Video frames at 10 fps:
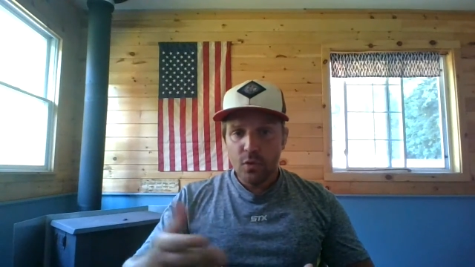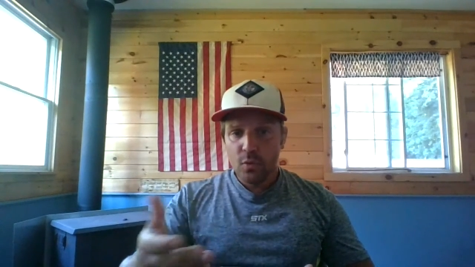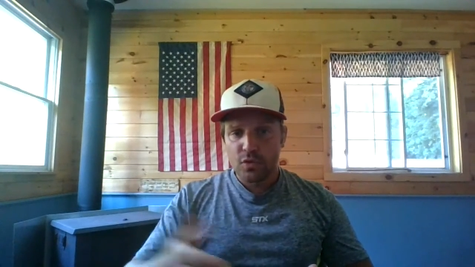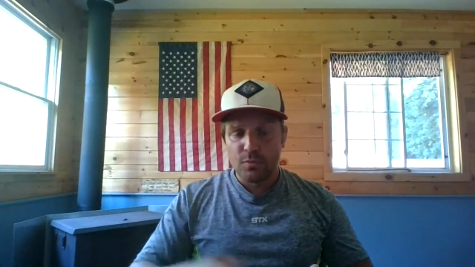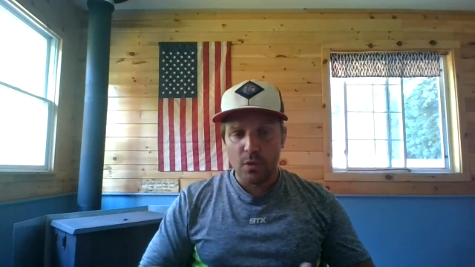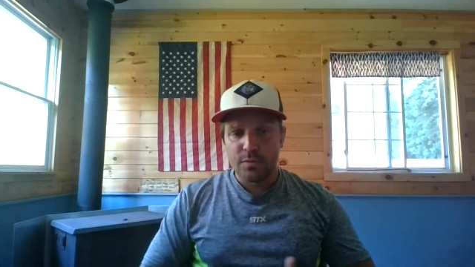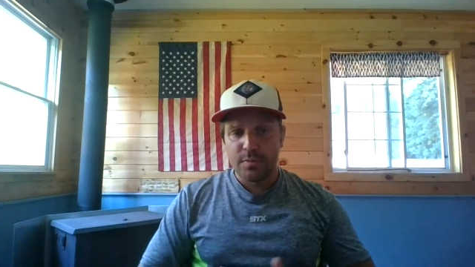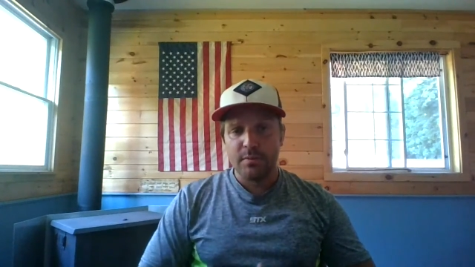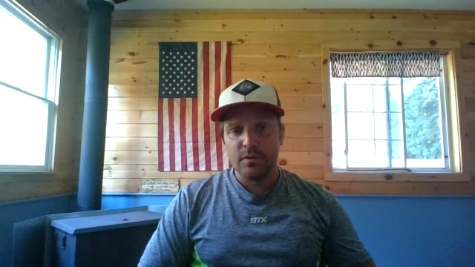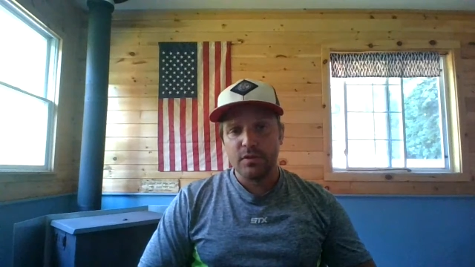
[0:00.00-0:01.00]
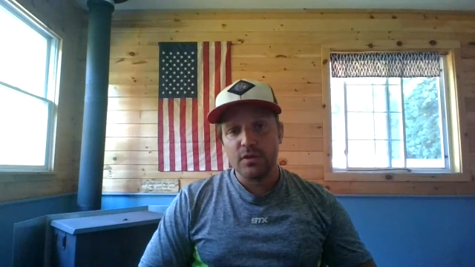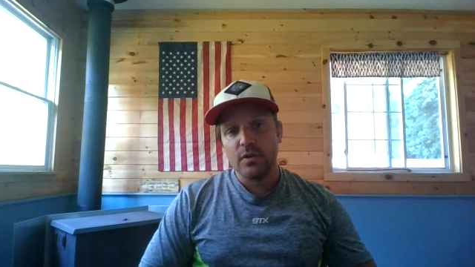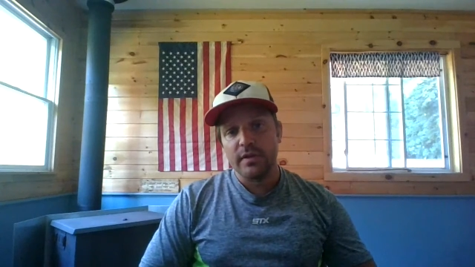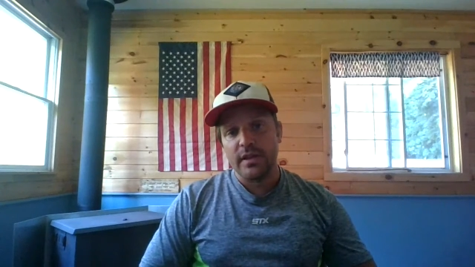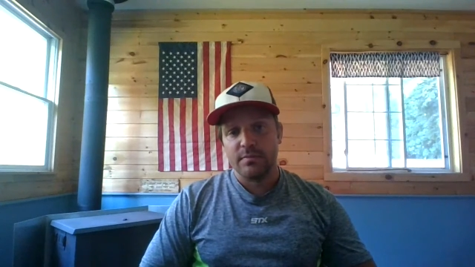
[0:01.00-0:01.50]
which most people
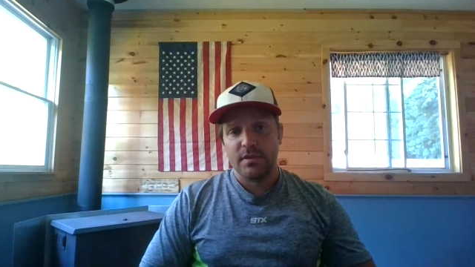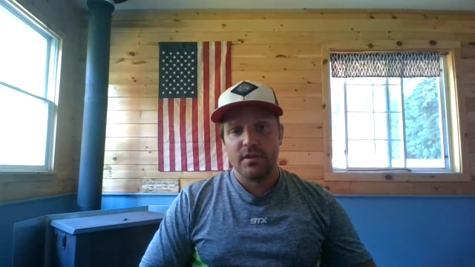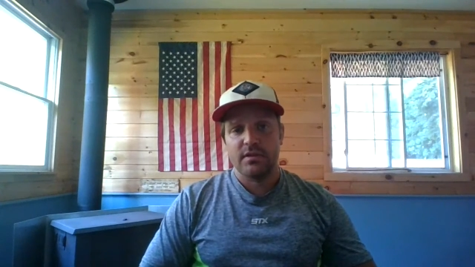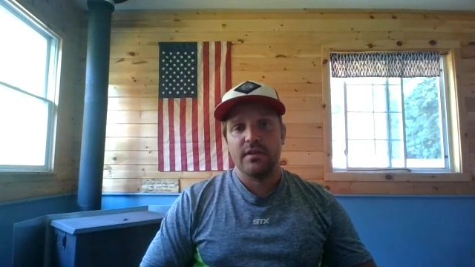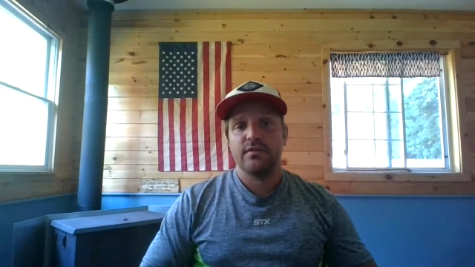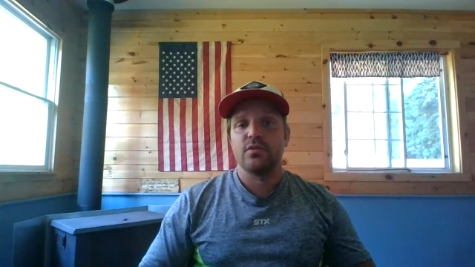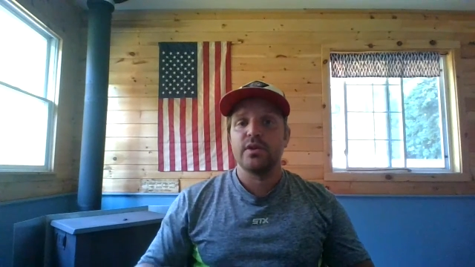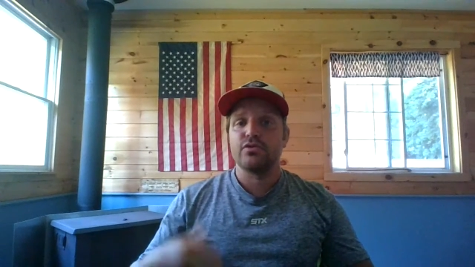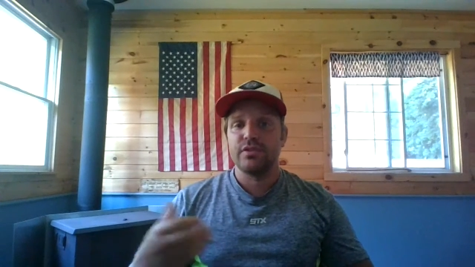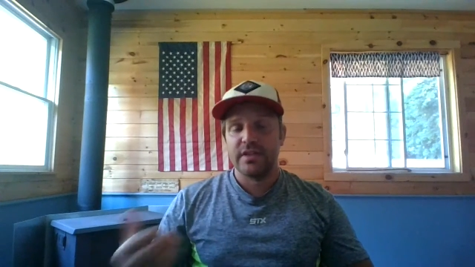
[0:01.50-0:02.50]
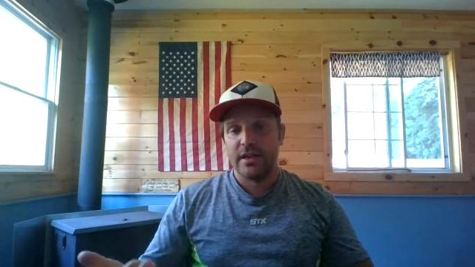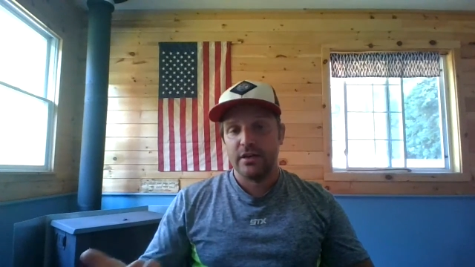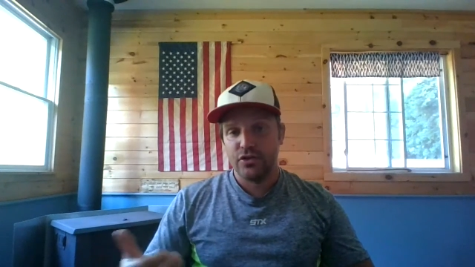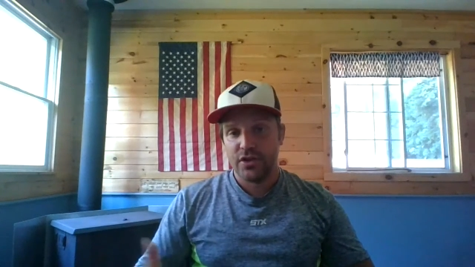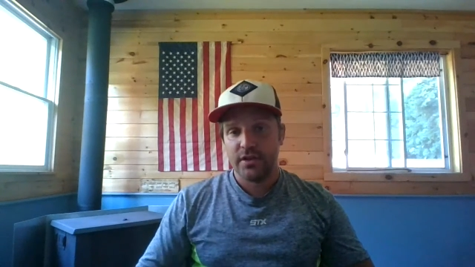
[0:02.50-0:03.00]
do, and that's because it gives you increased
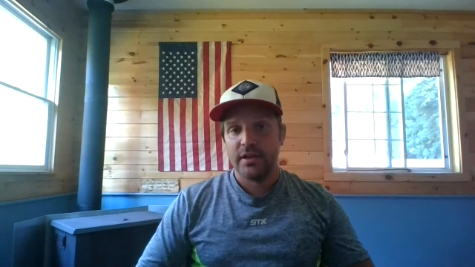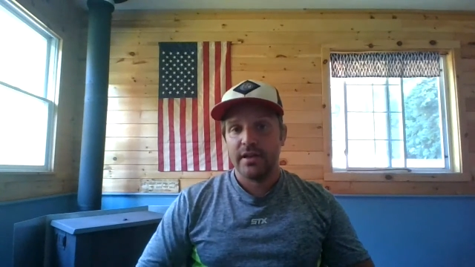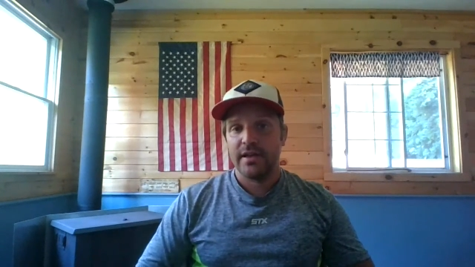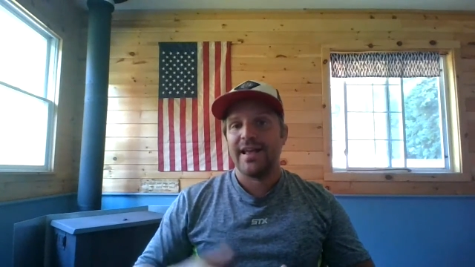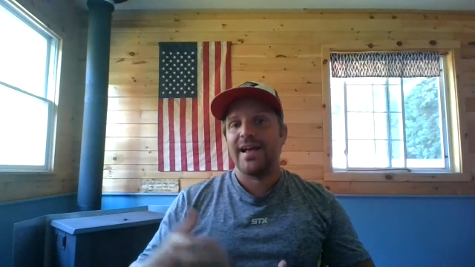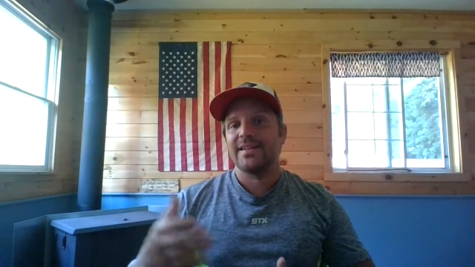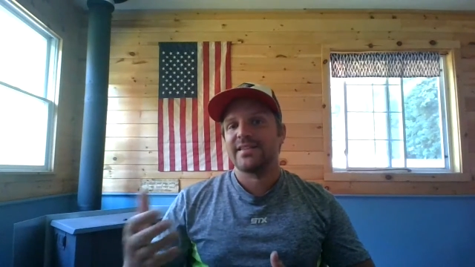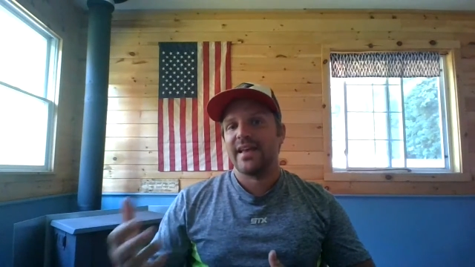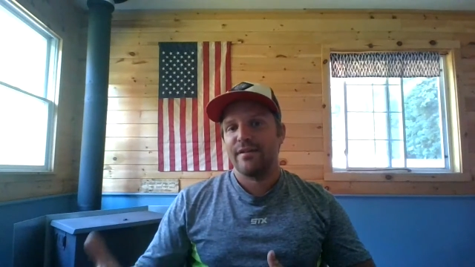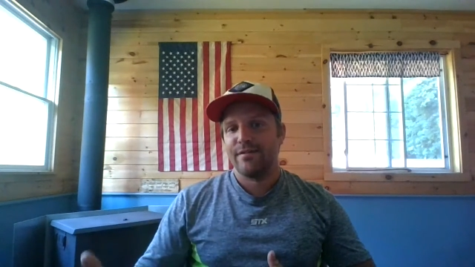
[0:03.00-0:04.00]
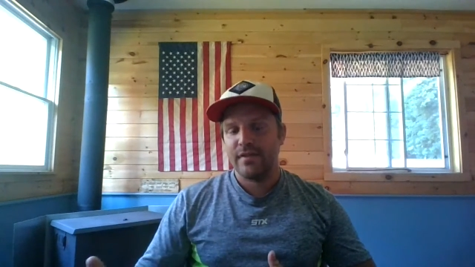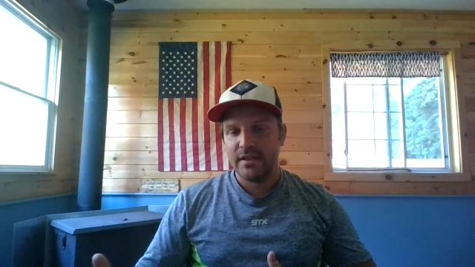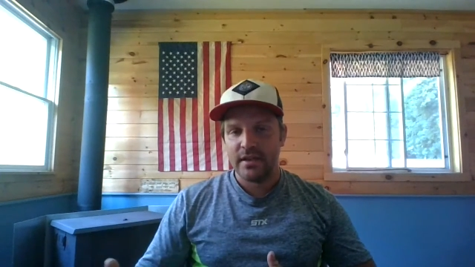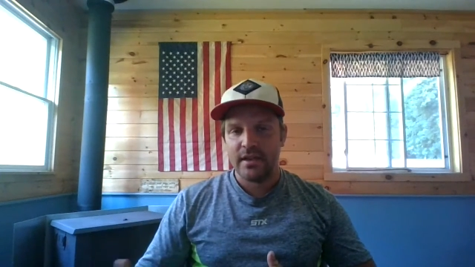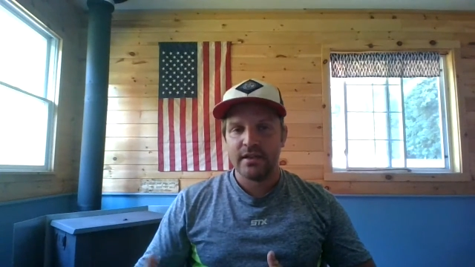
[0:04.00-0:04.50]
energy. It has
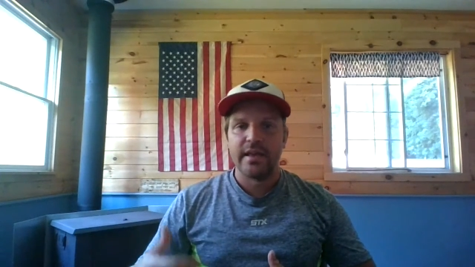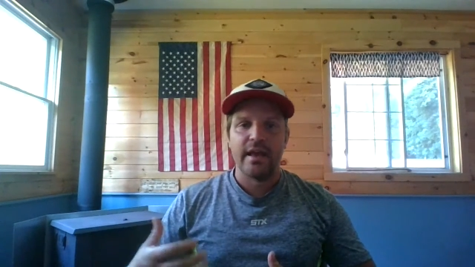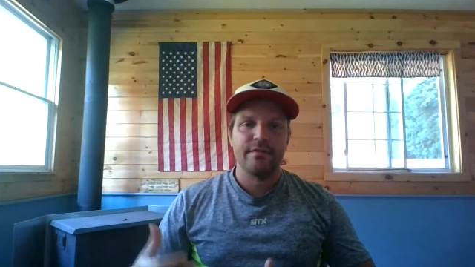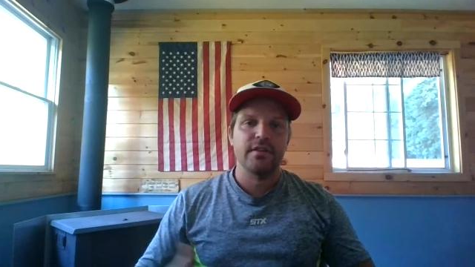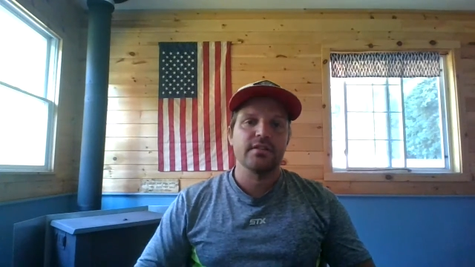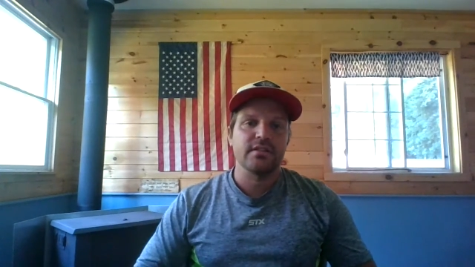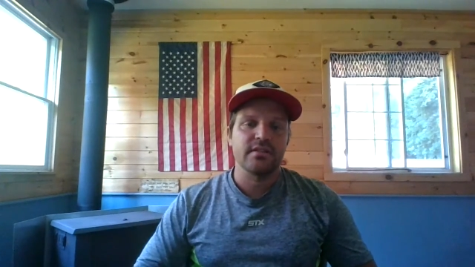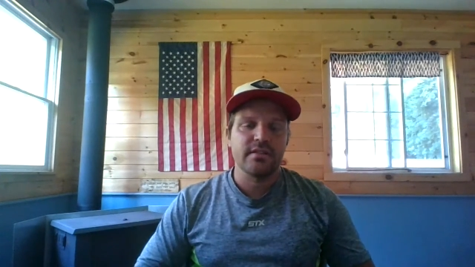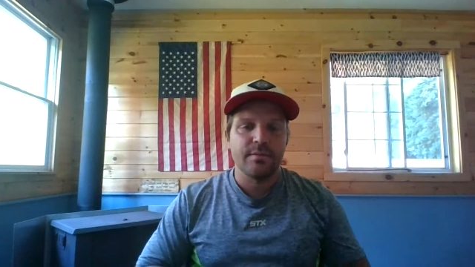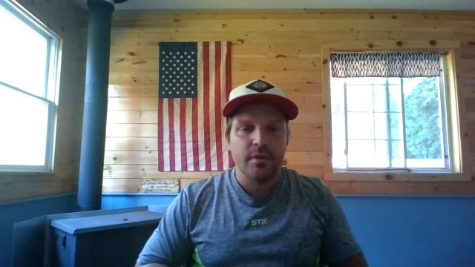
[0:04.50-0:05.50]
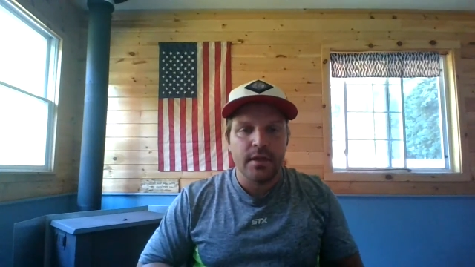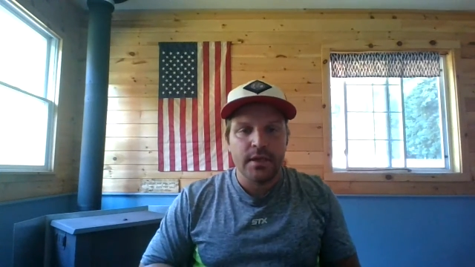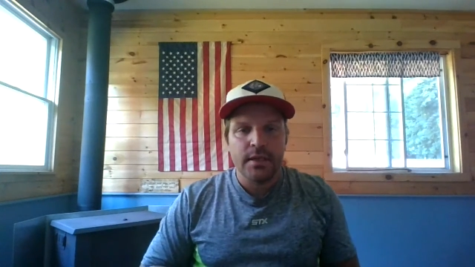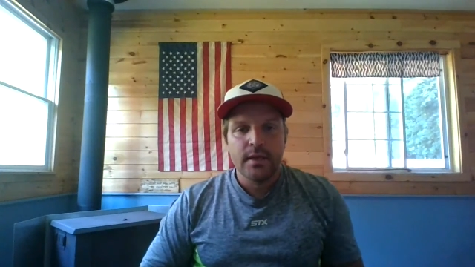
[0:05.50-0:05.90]
caffeine in it. Caffeine is a stimulant.